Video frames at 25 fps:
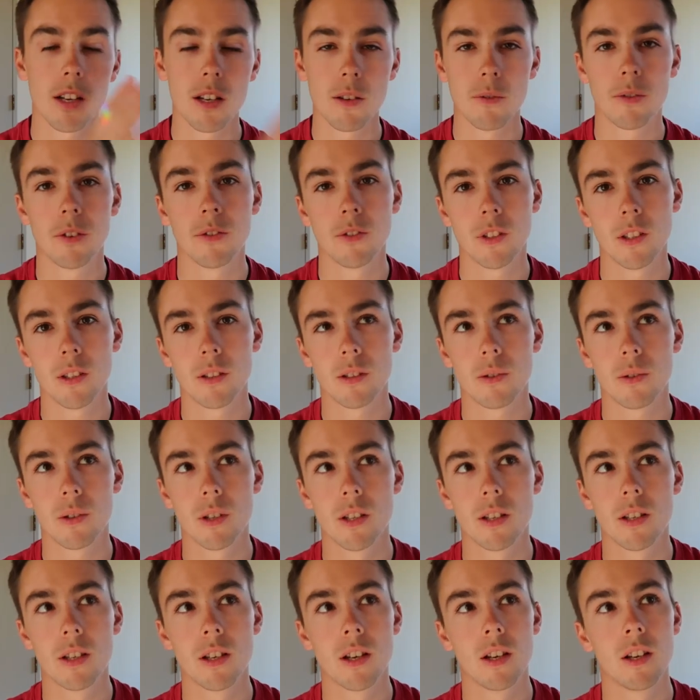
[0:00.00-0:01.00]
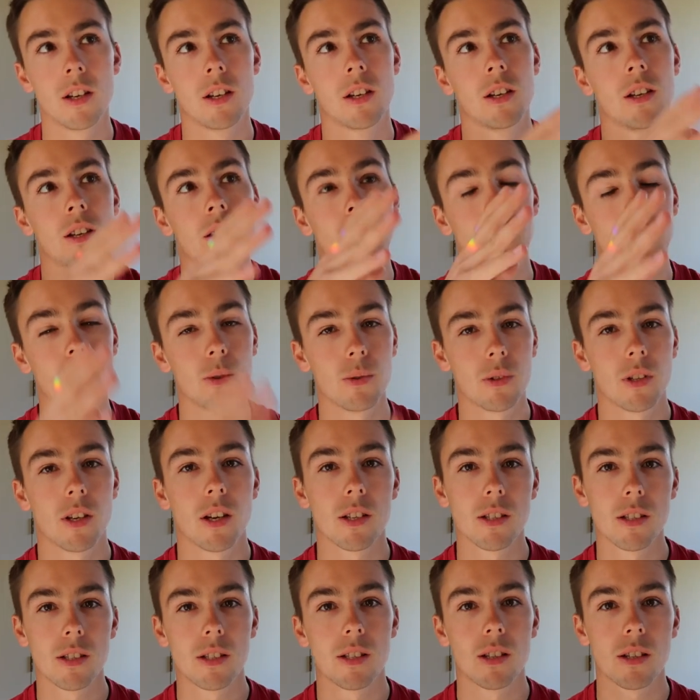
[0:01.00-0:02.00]
an E53
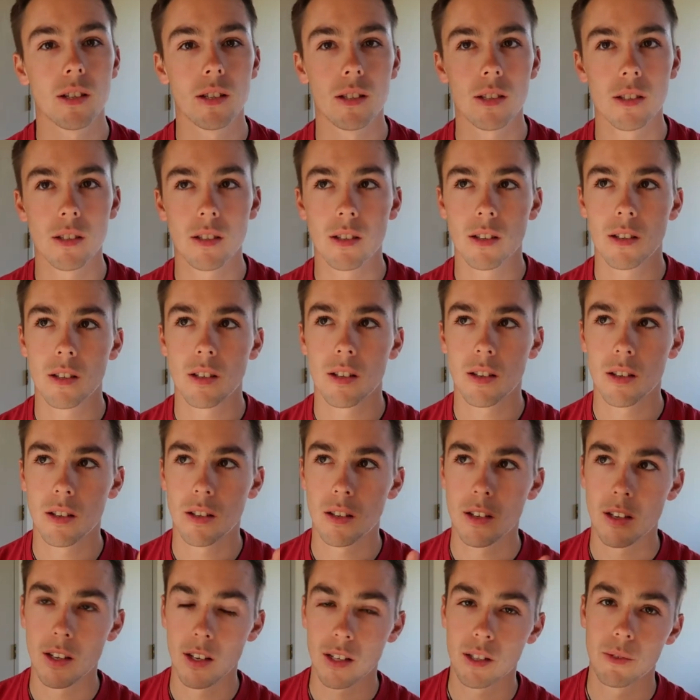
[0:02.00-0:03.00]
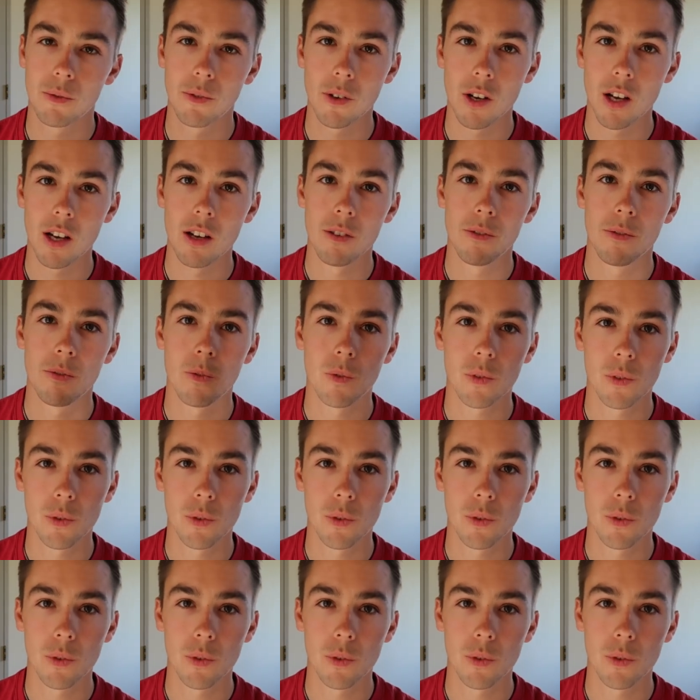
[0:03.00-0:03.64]
2006 X5.